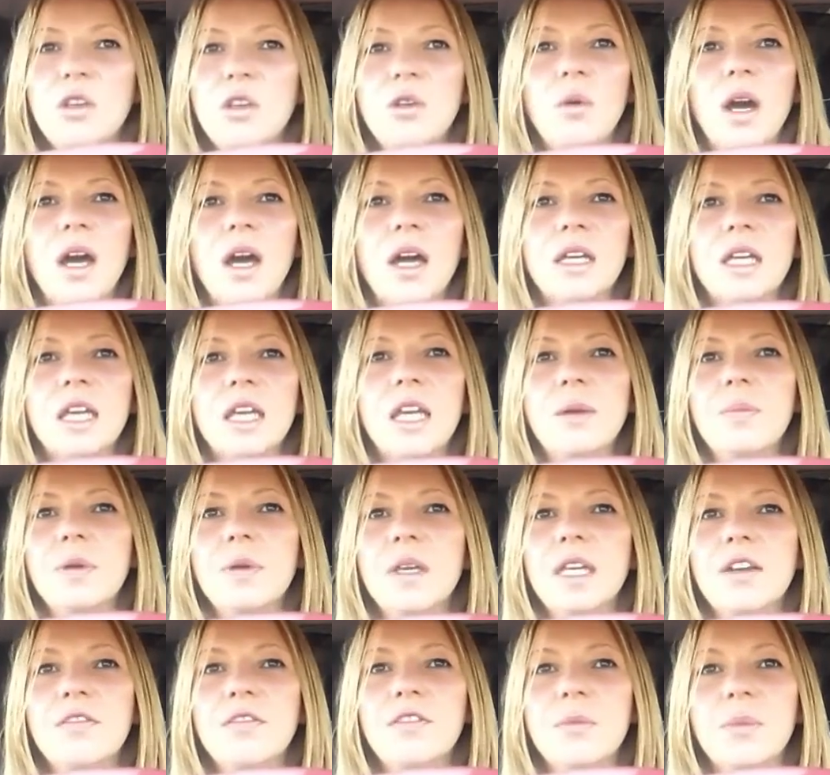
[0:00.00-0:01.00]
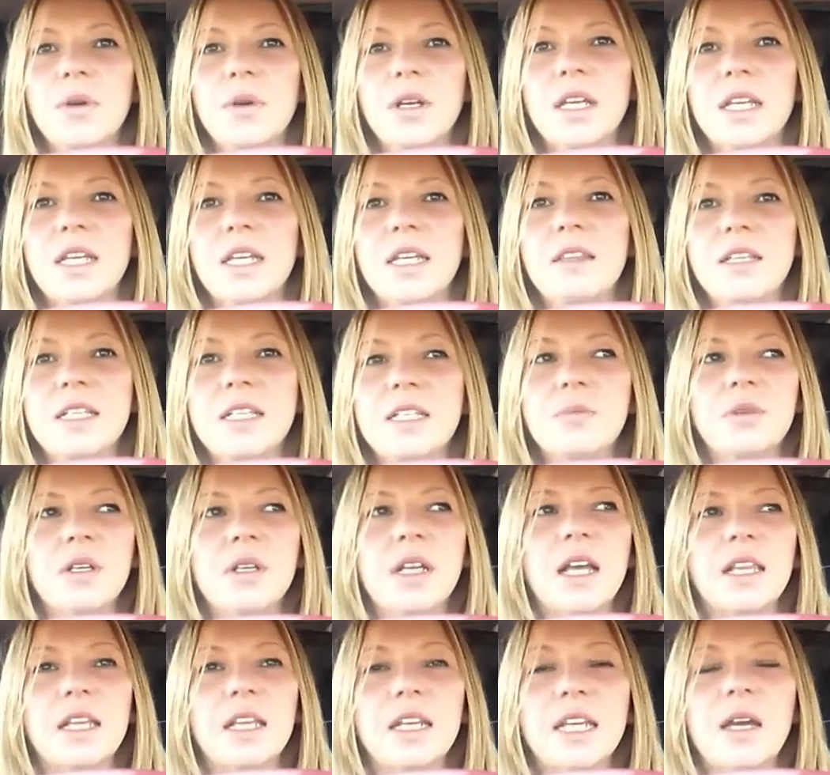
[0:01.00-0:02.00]
who are keeping everybody in this
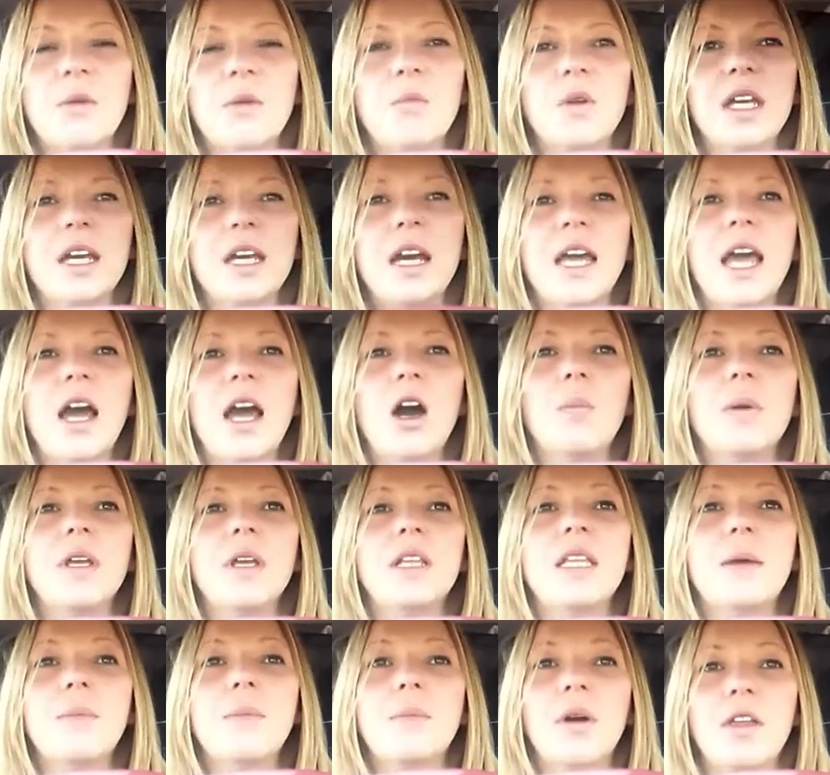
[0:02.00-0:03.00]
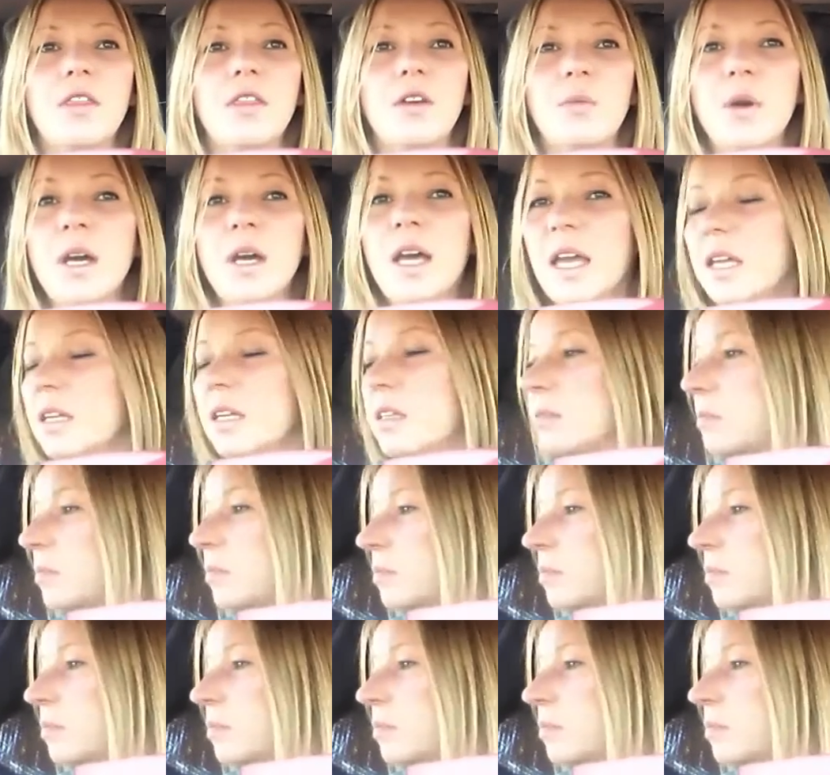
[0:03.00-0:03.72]
reality, and we are helping them by the way.